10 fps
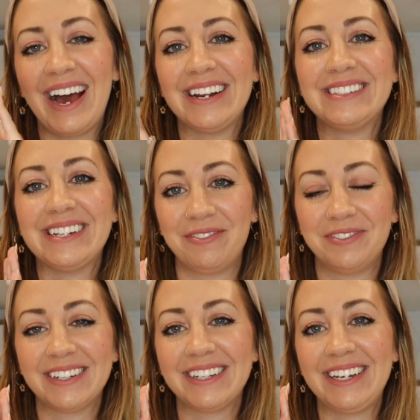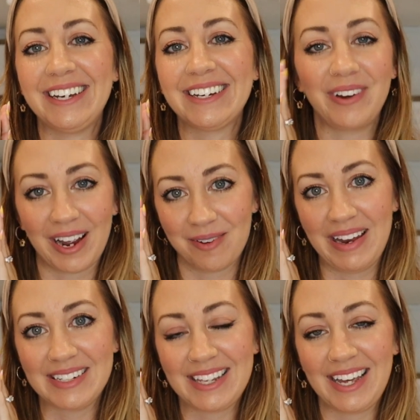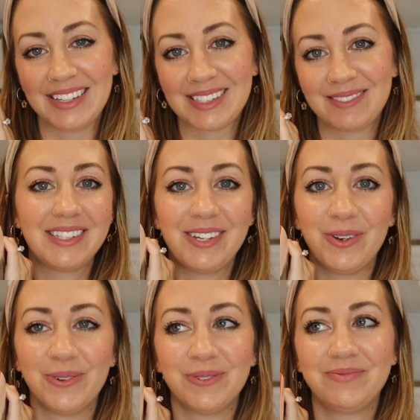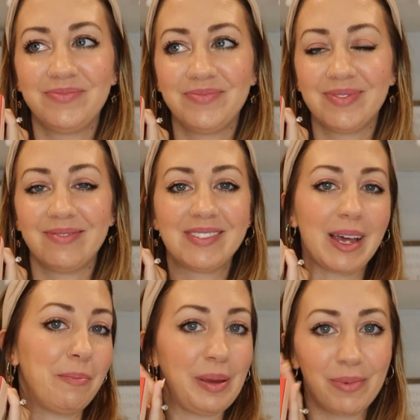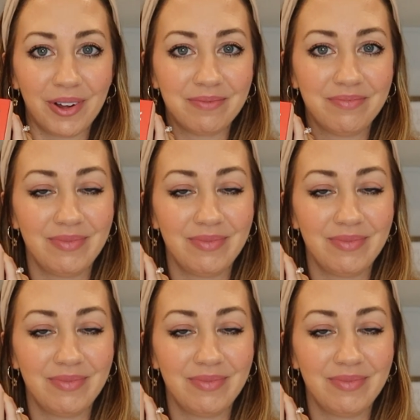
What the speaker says: I definitely recommend these to some people.